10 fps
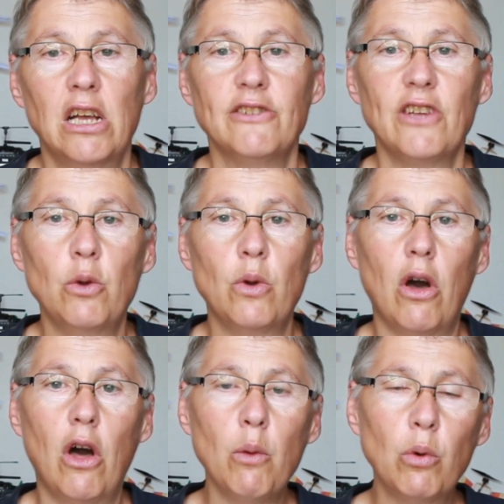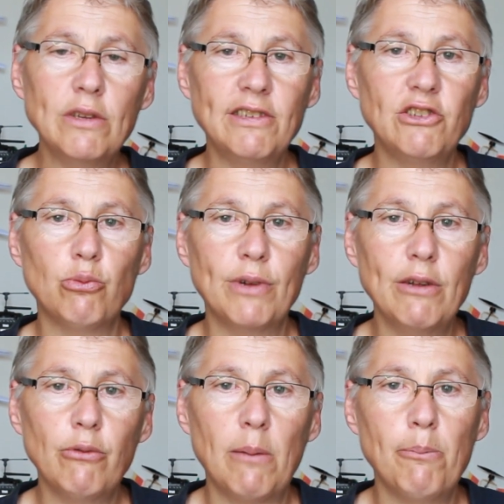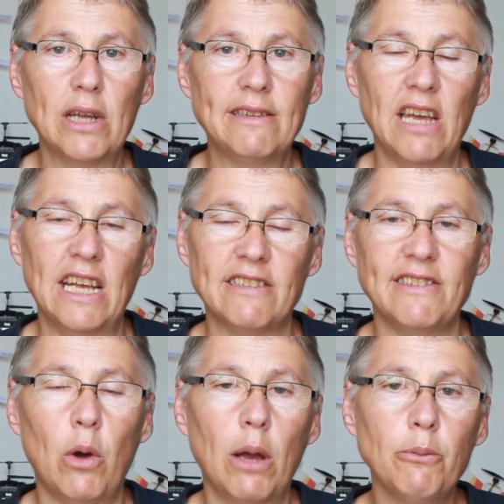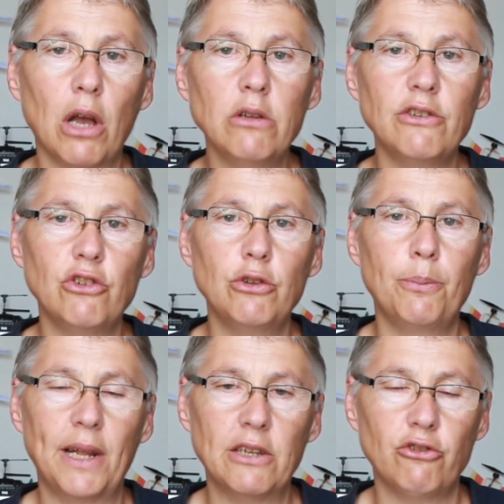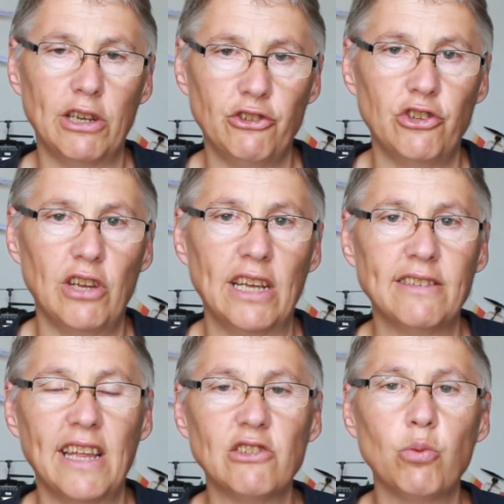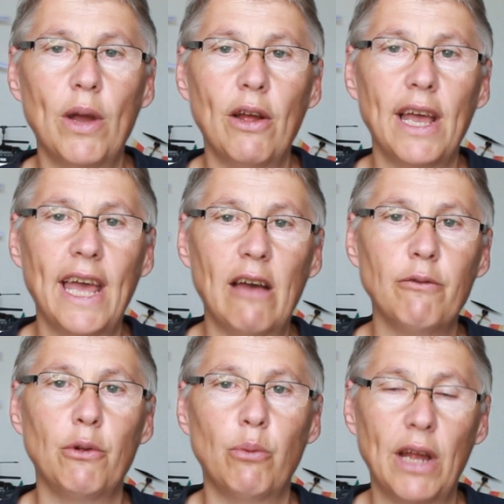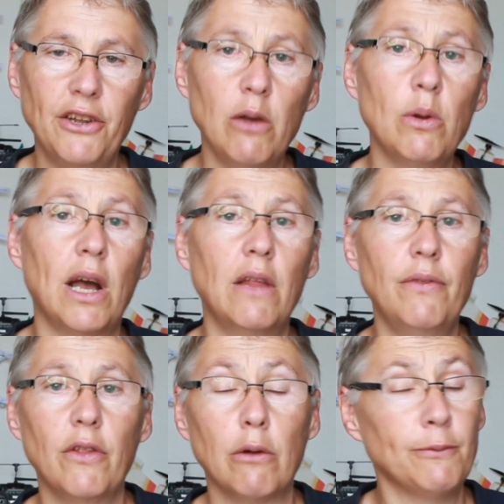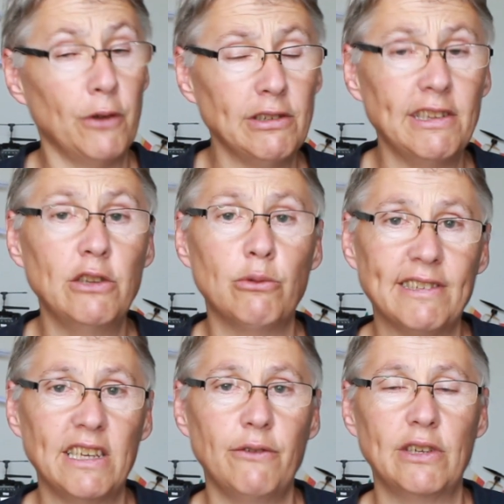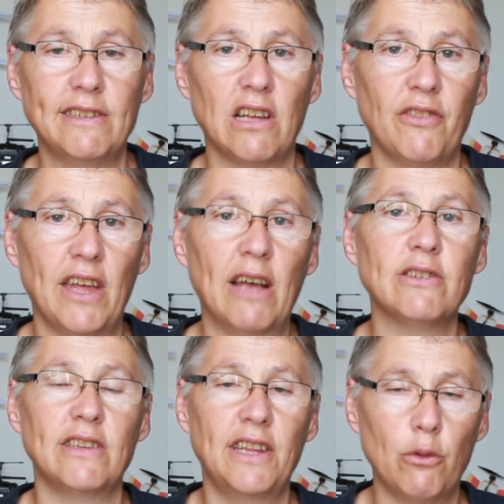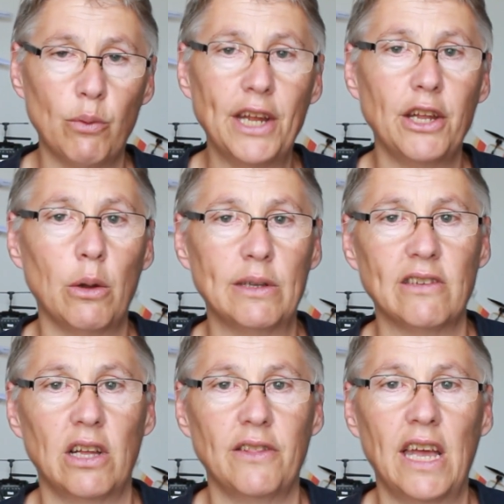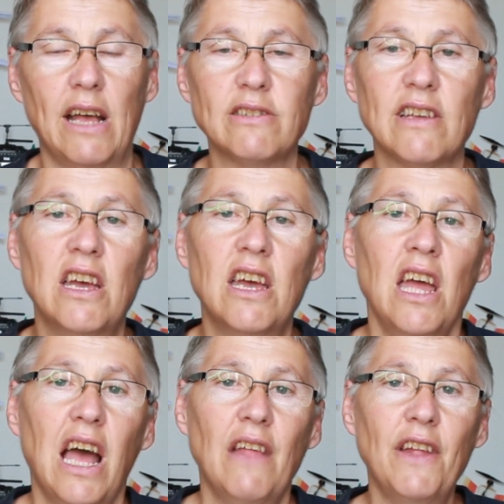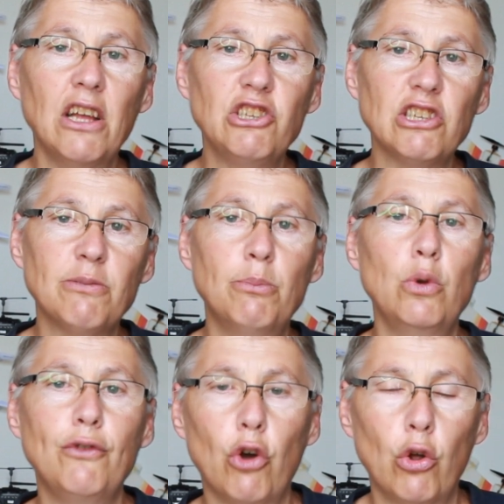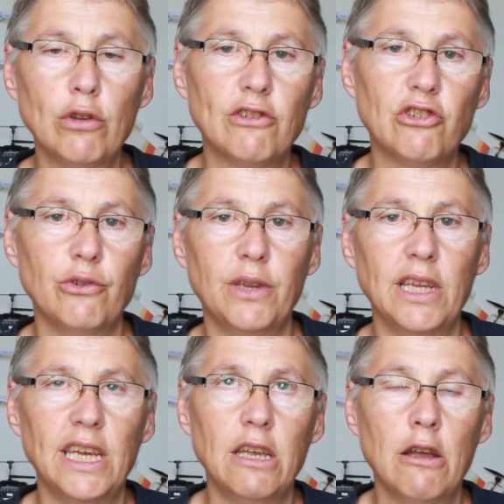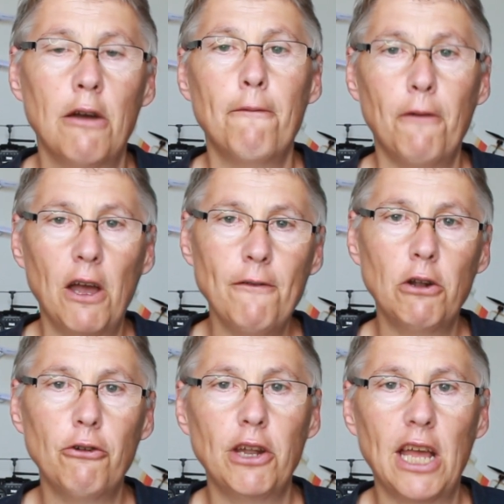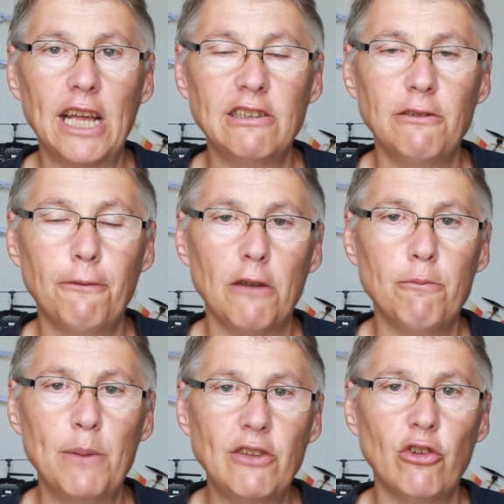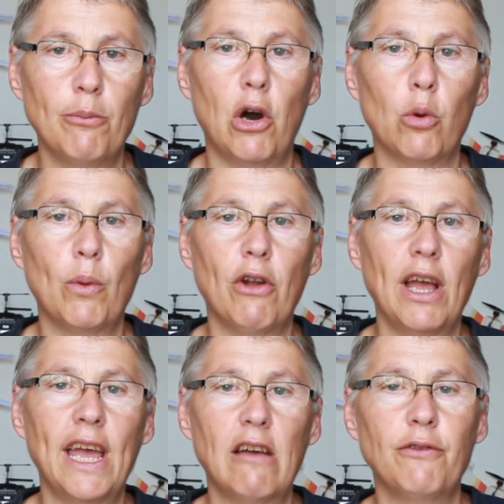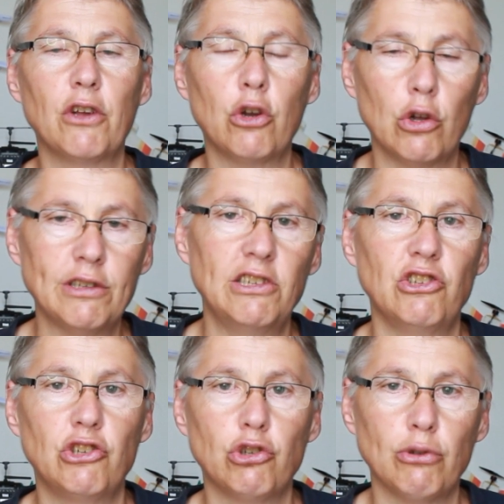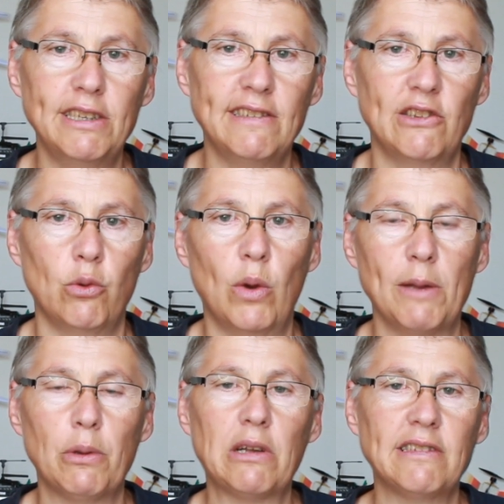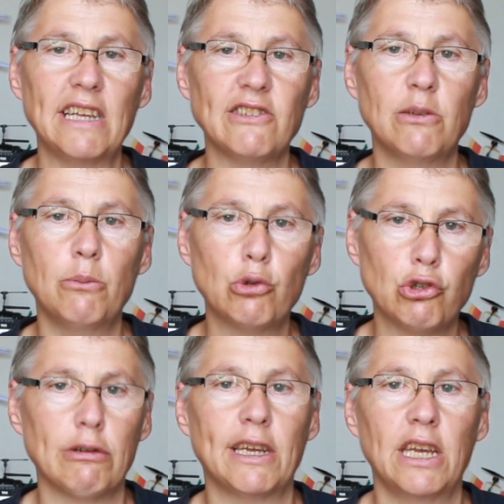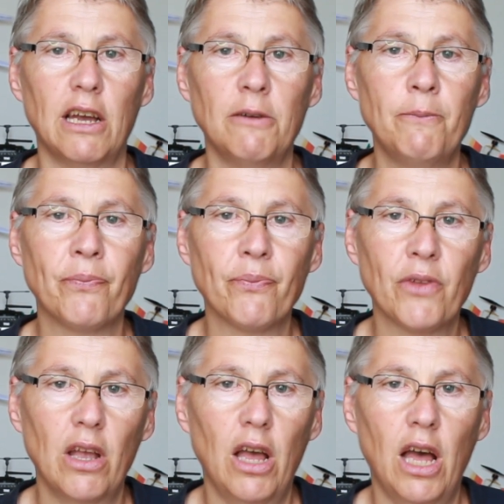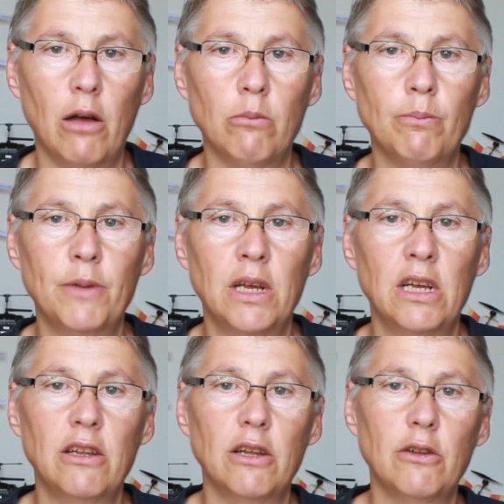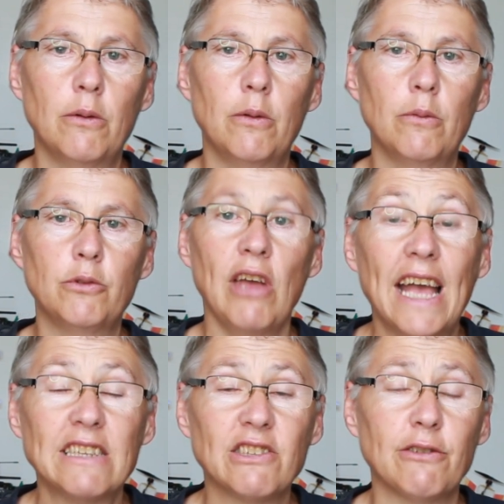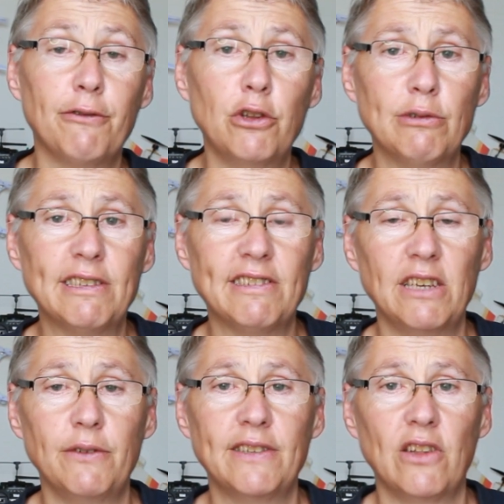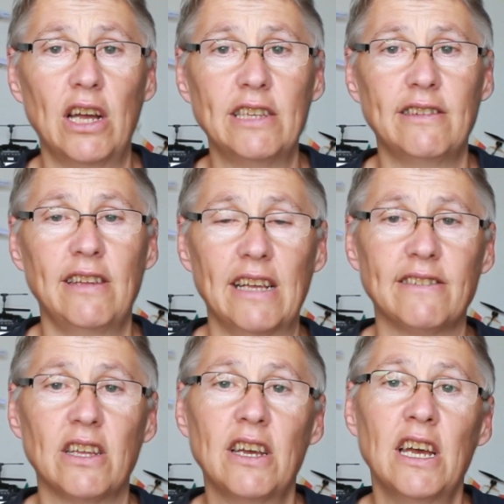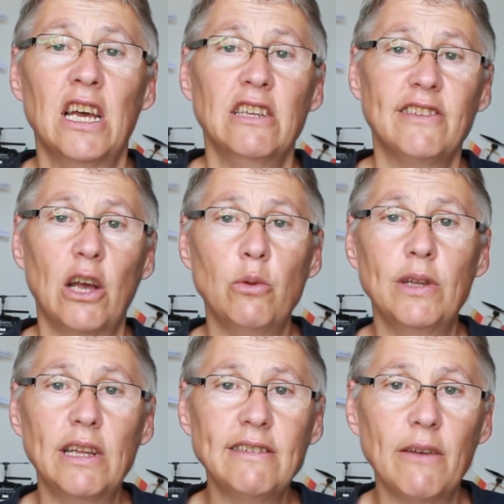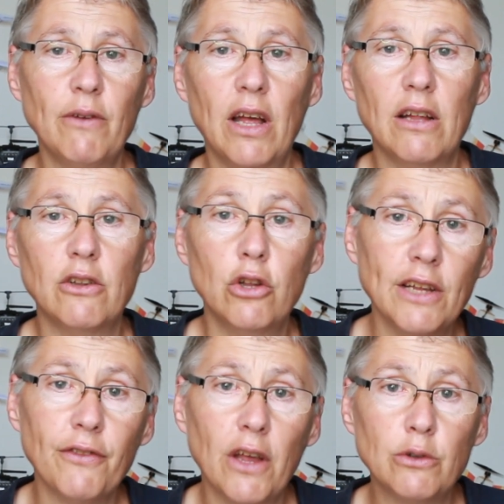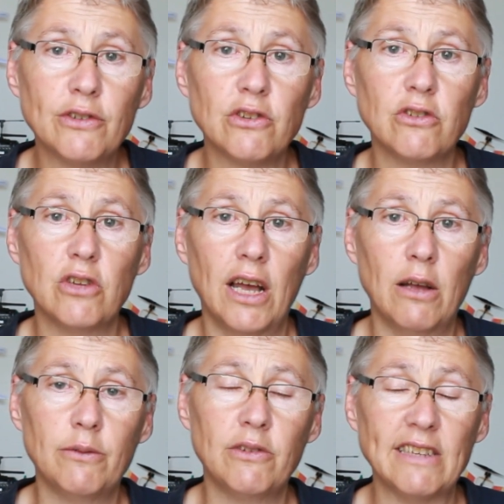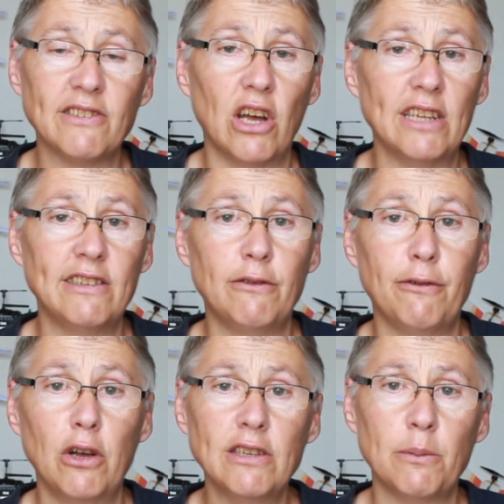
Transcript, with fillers: So I wanted to rerun my test. Now I'm going to do the penetration test. That's where I have the radio and the, firstly the receiver inside the house and then the radio inside the house. And then I just moved on to the 585 meter mark where I have the cottage and trees in the way because that's the more trickier um, test for the receivers that I test. So let's have a look at those uh, tests that I did first,